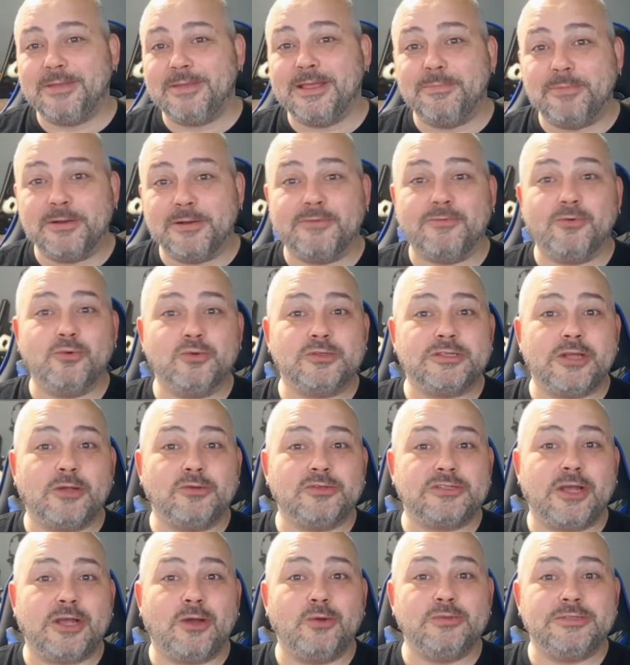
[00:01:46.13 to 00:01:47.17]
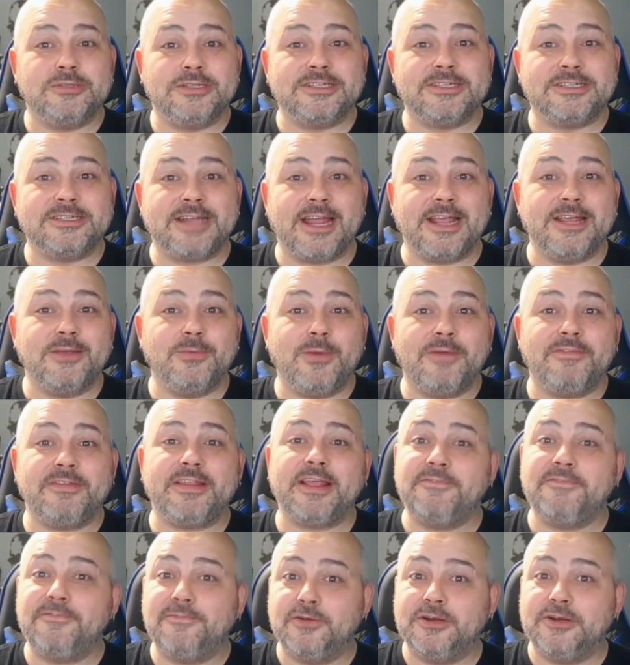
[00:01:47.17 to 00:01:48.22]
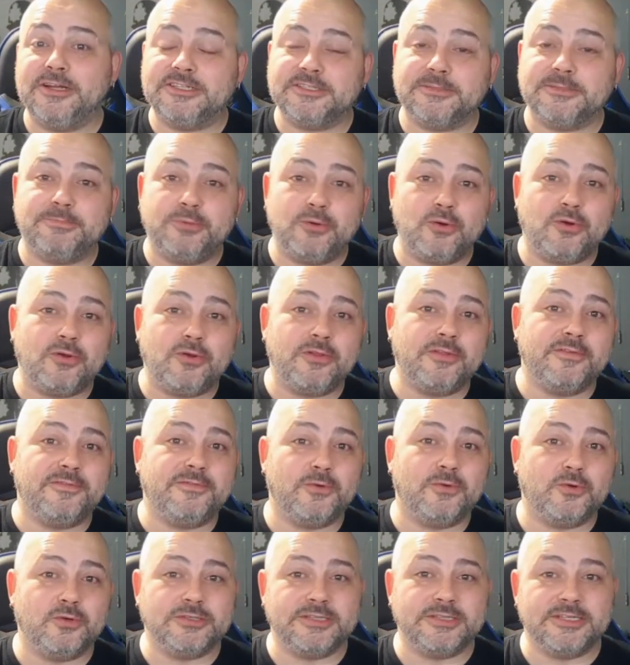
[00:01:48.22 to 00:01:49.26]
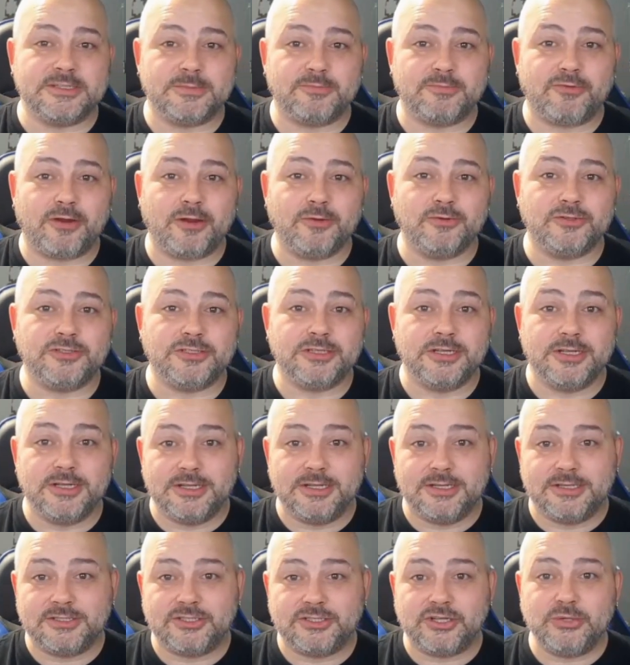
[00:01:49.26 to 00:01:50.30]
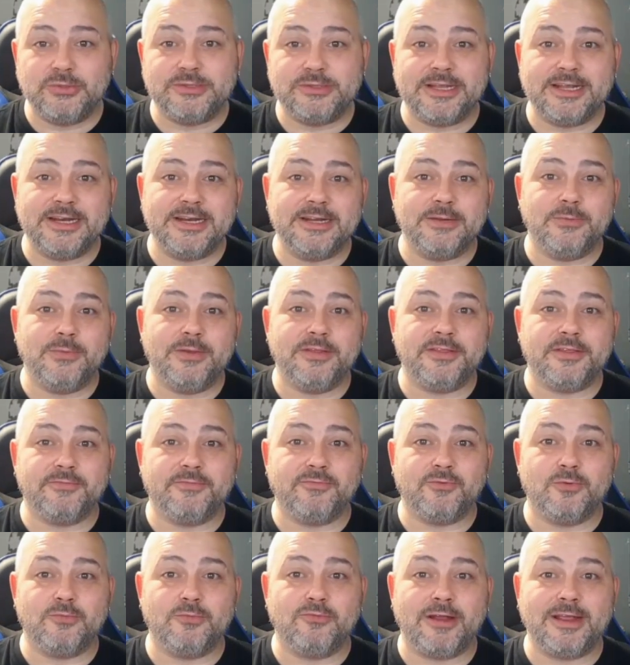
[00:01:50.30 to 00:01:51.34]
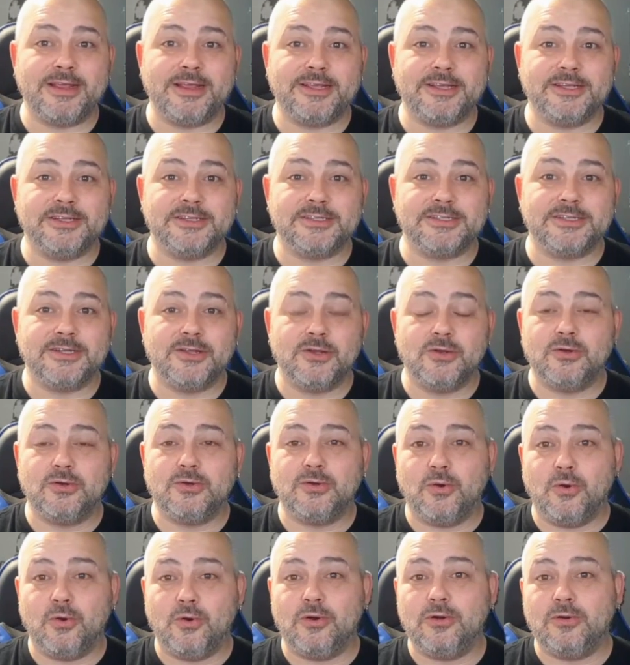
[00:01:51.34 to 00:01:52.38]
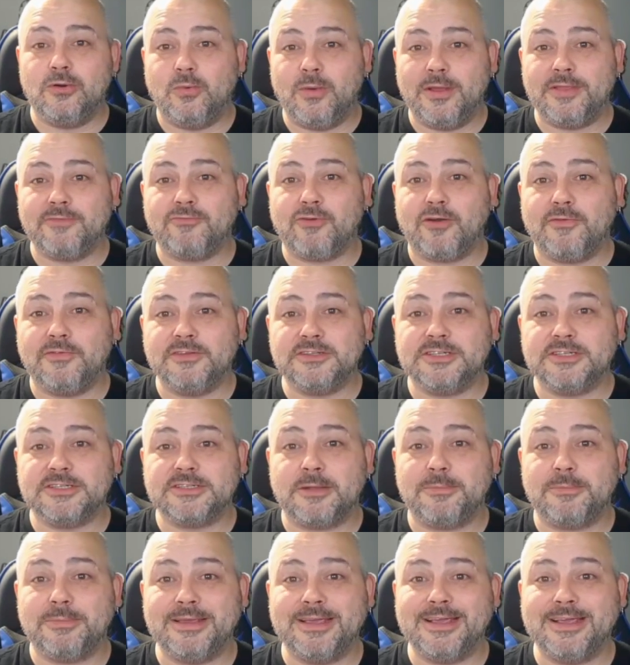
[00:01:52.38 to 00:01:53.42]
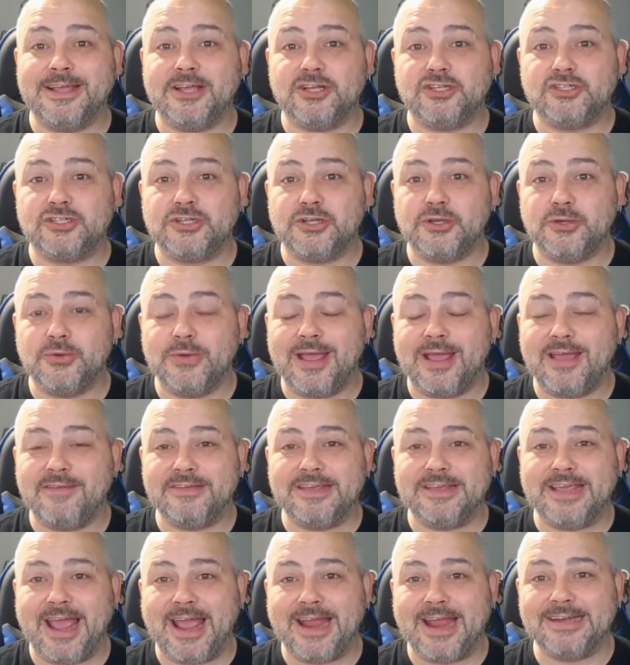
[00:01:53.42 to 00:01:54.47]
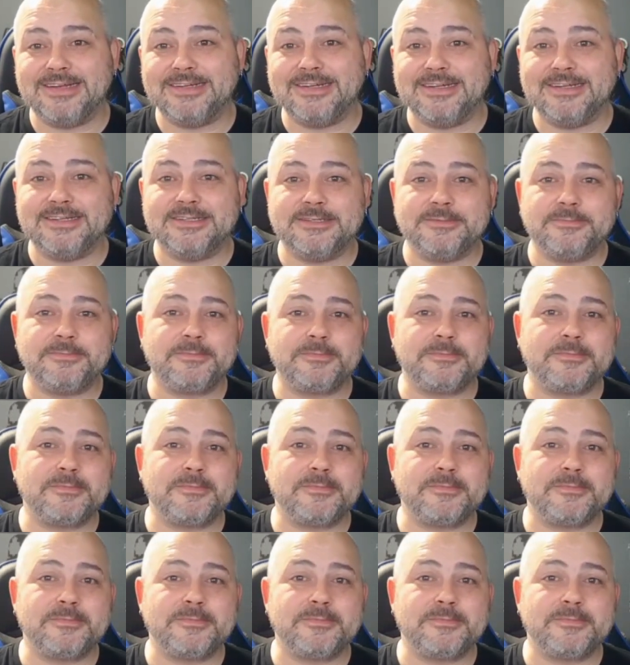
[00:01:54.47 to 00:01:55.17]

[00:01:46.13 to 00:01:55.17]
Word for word: People are also told to state whether they fully support the force's approach to dealing with the rule breakers or whether officers are being too heavy-handed.